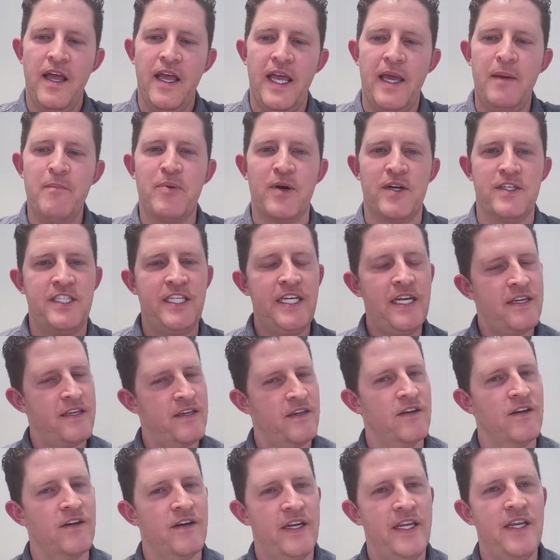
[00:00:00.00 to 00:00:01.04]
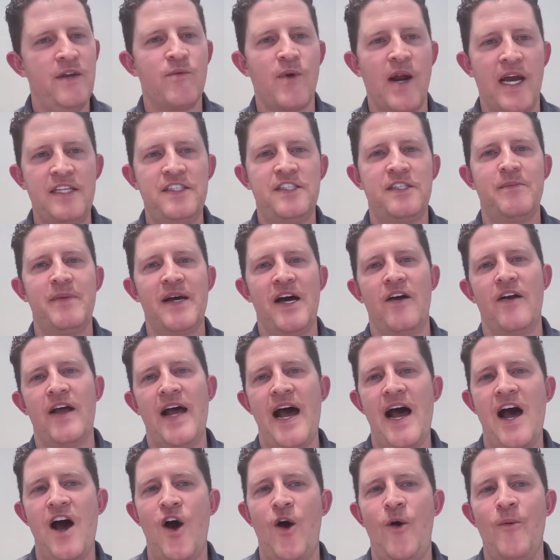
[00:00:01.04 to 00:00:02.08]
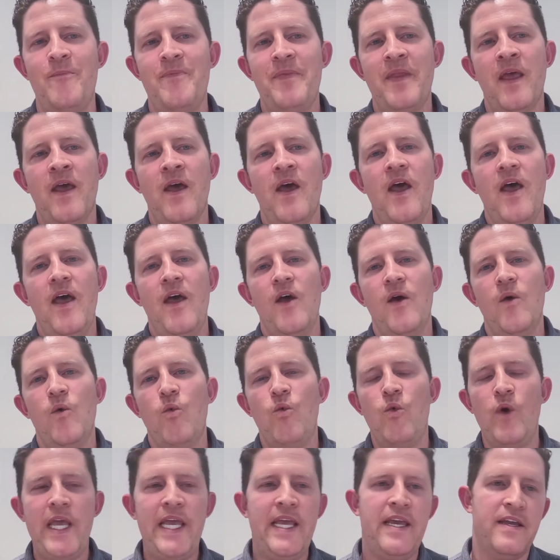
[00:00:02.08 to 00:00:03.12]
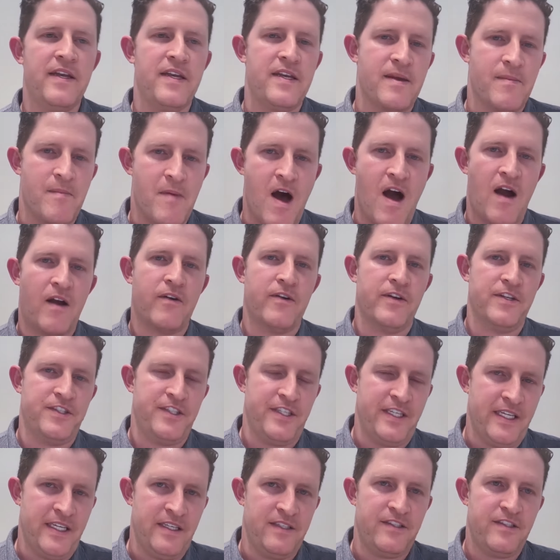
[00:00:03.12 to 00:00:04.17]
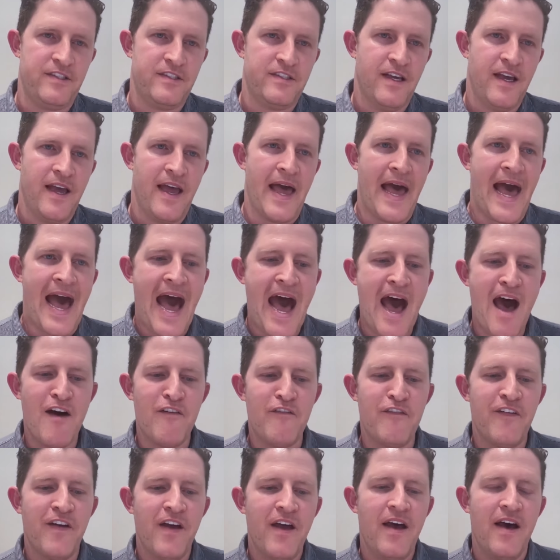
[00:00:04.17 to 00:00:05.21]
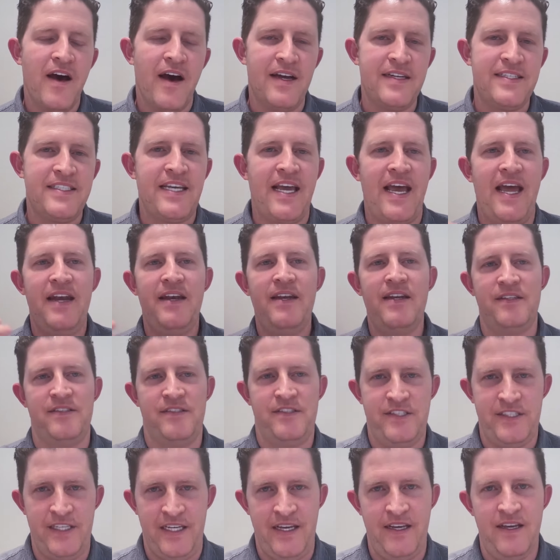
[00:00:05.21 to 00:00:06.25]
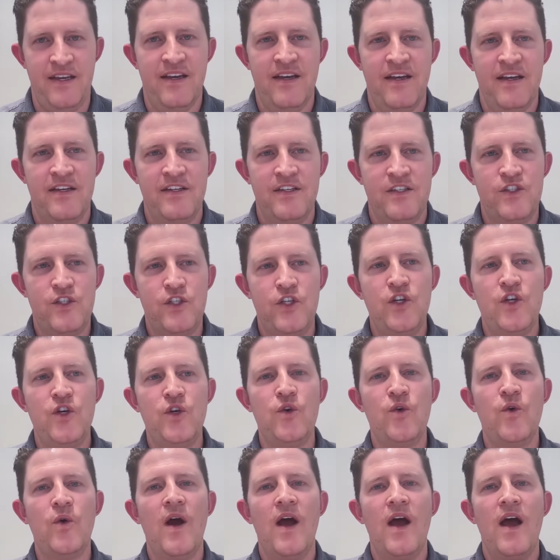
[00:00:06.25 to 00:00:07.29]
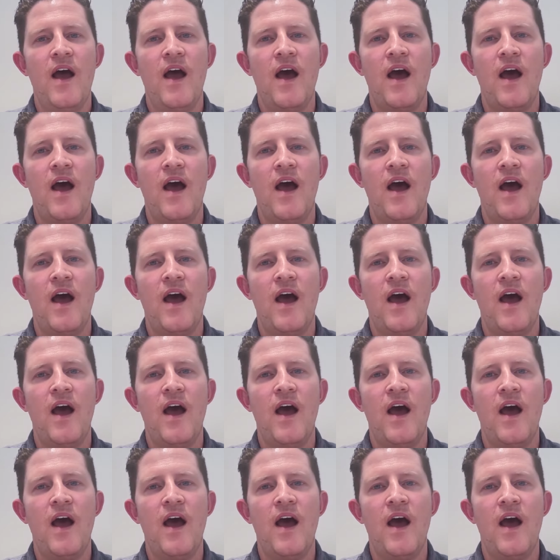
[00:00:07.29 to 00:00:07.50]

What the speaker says: In particular, he writes about how we in democracies have a tendency to